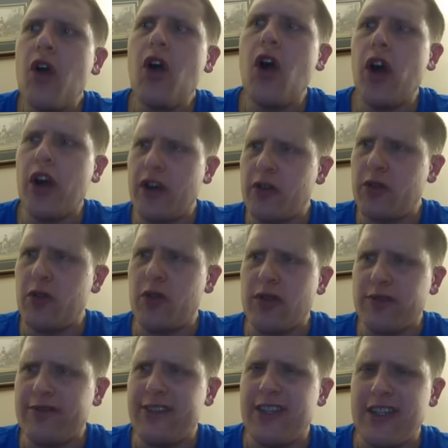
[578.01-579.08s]
hardcore
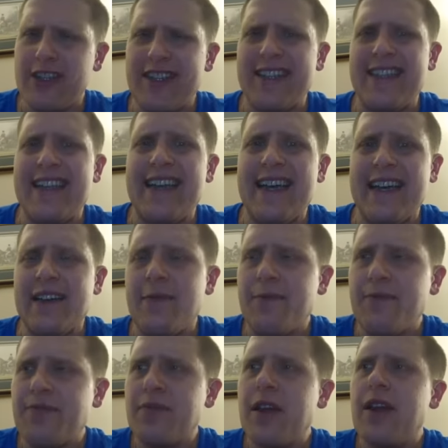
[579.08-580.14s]
finish at the end
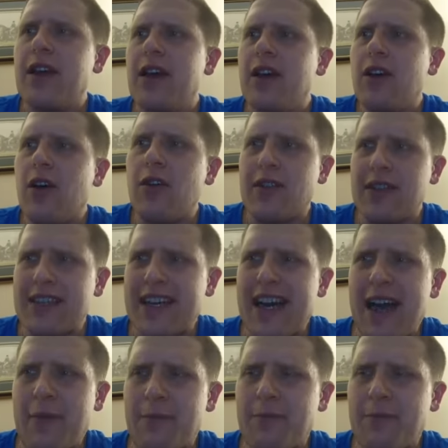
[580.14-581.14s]
all the time.